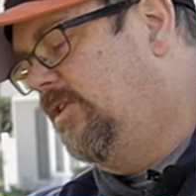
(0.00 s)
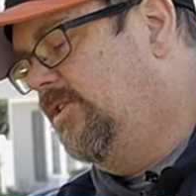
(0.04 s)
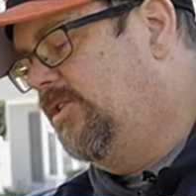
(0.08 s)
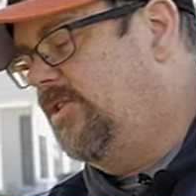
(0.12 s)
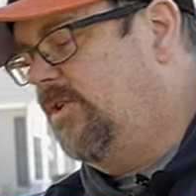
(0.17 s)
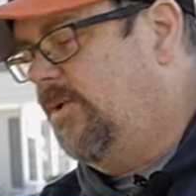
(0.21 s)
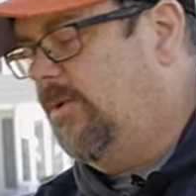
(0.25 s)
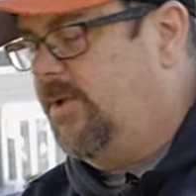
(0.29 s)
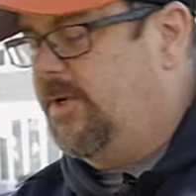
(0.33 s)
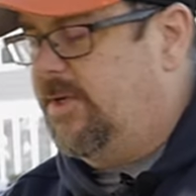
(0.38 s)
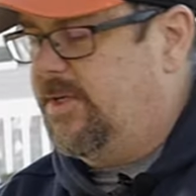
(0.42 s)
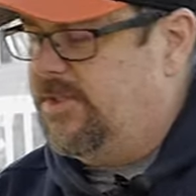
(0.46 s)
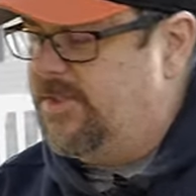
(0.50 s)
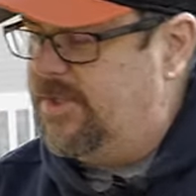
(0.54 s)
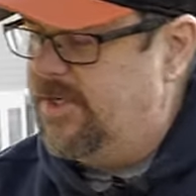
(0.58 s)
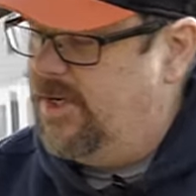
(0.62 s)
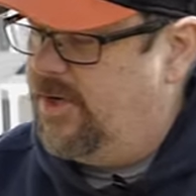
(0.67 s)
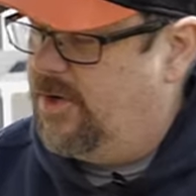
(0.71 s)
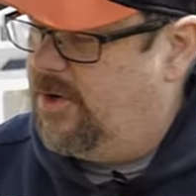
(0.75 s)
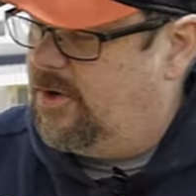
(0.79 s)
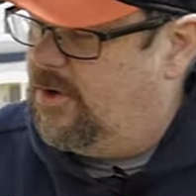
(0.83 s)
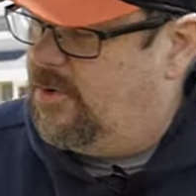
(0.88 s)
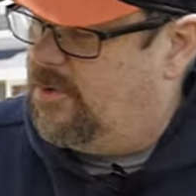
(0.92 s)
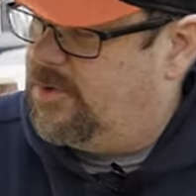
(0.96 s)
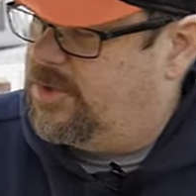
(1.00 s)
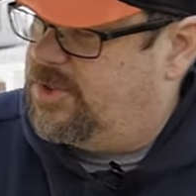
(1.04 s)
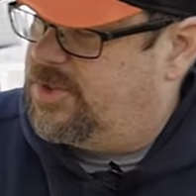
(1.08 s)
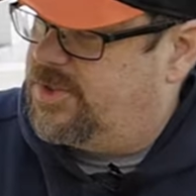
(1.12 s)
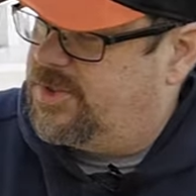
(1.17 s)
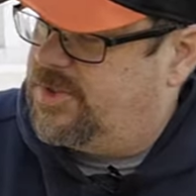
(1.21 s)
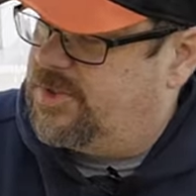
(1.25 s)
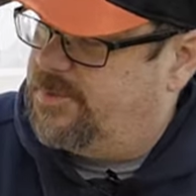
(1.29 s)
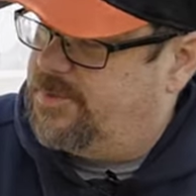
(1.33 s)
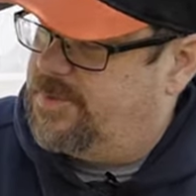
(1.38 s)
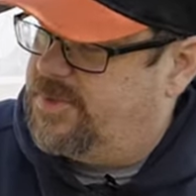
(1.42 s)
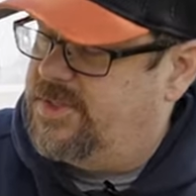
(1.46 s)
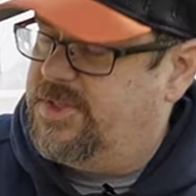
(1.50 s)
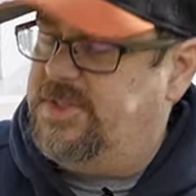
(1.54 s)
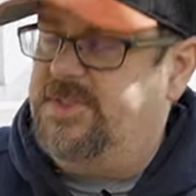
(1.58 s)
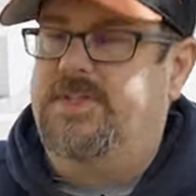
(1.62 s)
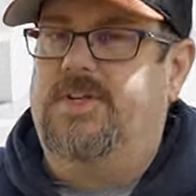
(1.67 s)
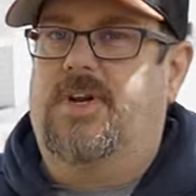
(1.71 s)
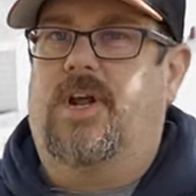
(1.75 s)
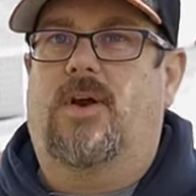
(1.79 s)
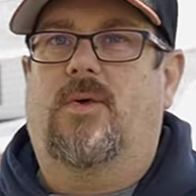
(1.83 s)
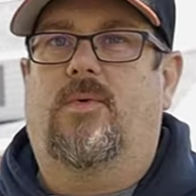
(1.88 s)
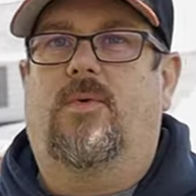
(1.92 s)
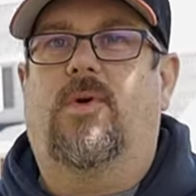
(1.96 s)
So it is here, which is the
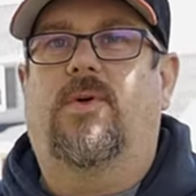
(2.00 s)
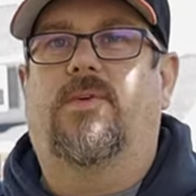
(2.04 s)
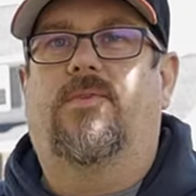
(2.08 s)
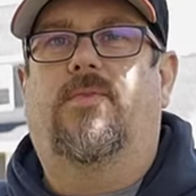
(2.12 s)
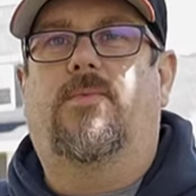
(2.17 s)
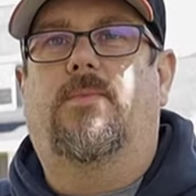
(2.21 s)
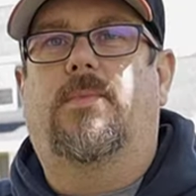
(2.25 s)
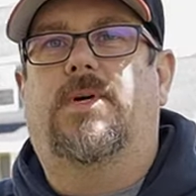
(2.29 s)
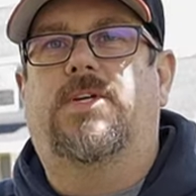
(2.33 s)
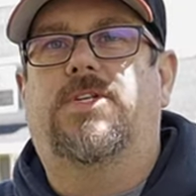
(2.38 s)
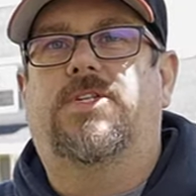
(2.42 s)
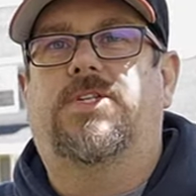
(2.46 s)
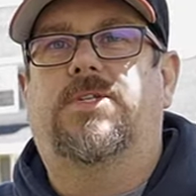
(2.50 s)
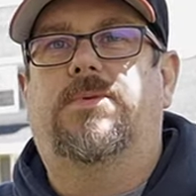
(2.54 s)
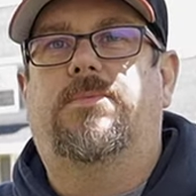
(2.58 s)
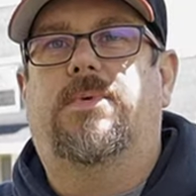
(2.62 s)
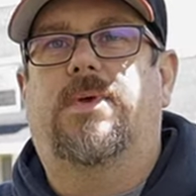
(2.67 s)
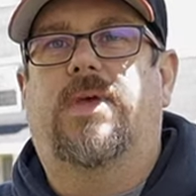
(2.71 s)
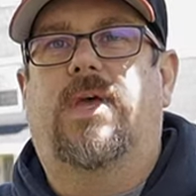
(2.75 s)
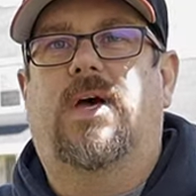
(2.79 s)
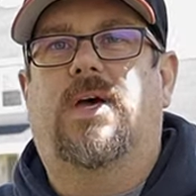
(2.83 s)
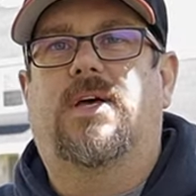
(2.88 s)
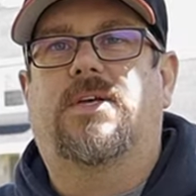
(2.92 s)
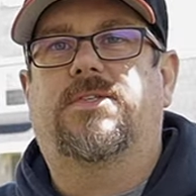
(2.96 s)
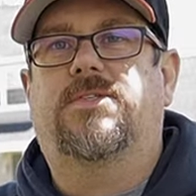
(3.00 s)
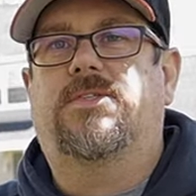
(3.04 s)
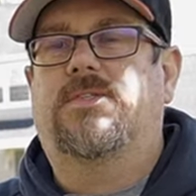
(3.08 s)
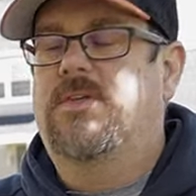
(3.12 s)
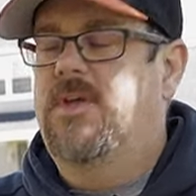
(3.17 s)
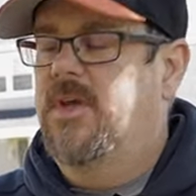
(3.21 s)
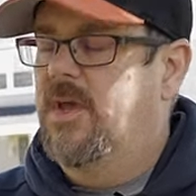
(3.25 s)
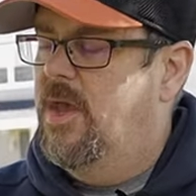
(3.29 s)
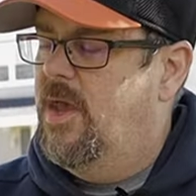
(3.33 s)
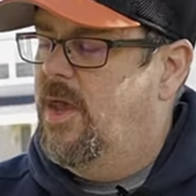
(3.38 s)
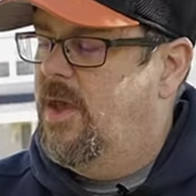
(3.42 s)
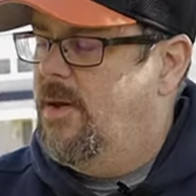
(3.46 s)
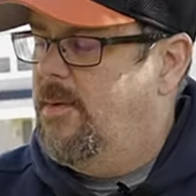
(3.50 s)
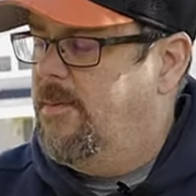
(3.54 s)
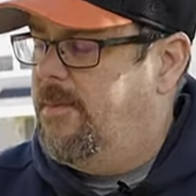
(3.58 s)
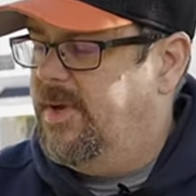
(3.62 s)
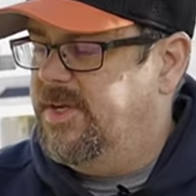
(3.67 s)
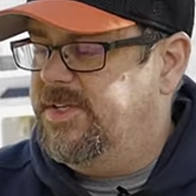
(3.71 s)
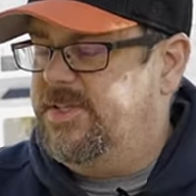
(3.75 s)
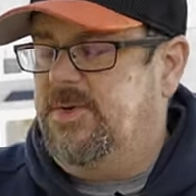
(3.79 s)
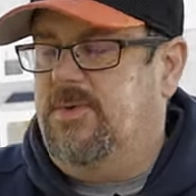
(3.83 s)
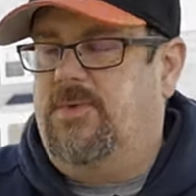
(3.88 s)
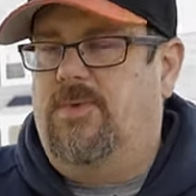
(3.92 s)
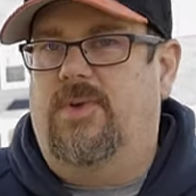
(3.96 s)
position I run for my GPS.
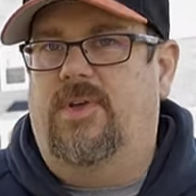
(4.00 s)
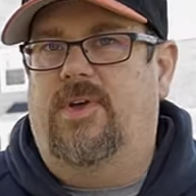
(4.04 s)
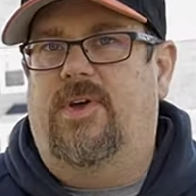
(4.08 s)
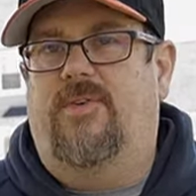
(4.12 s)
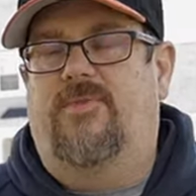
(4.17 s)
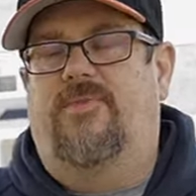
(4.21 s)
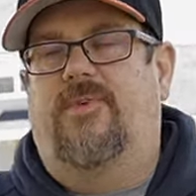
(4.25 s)
Makes it really